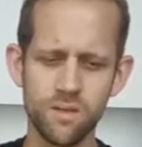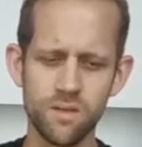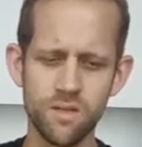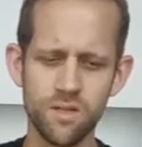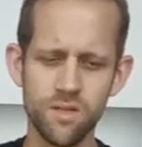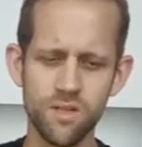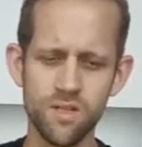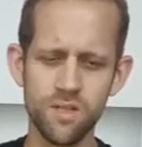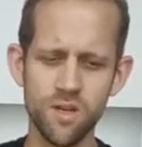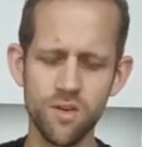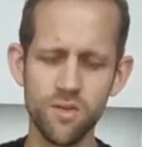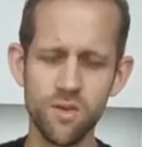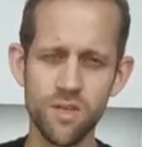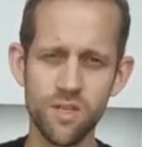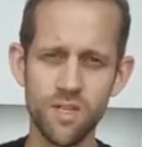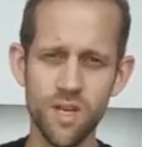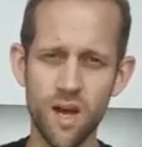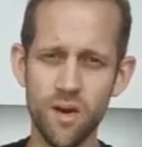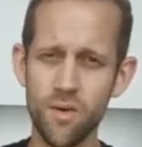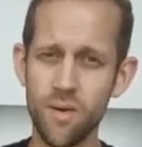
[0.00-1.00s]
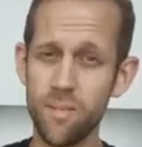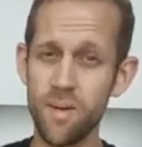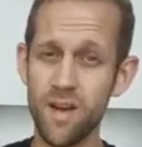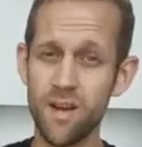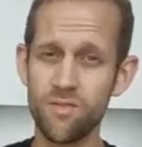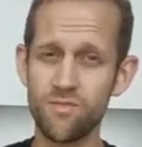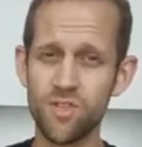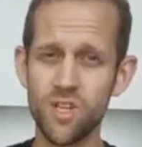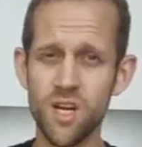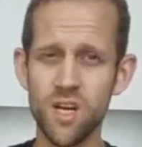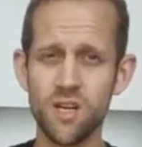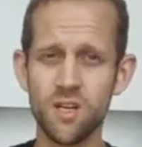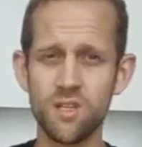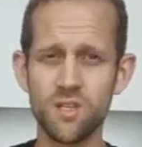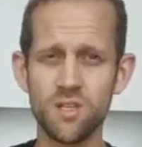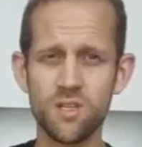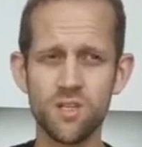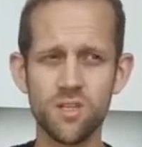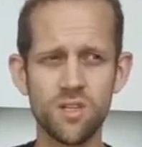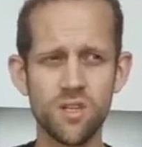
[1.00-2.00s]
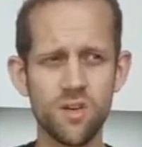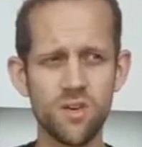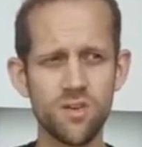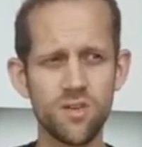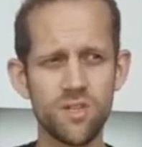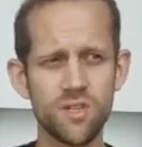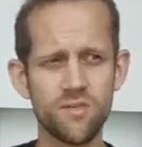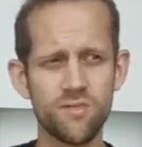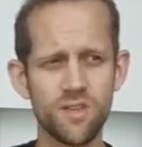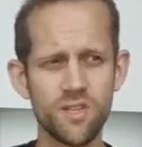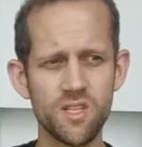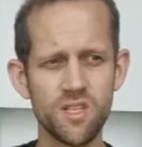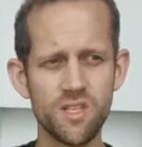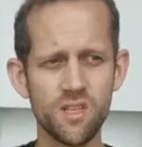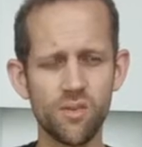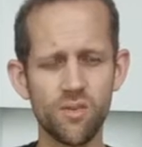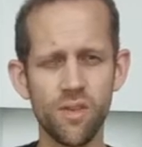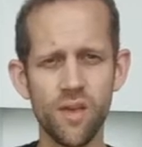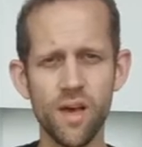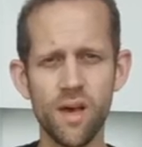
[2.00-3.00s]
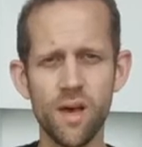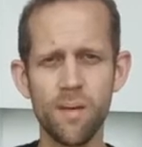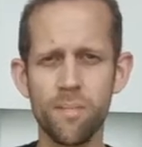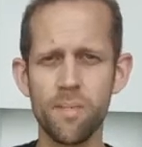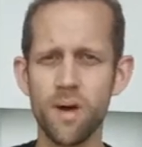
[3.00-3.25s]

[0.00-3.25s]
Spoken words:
Just notice how it may have changed, just notice if it's still there.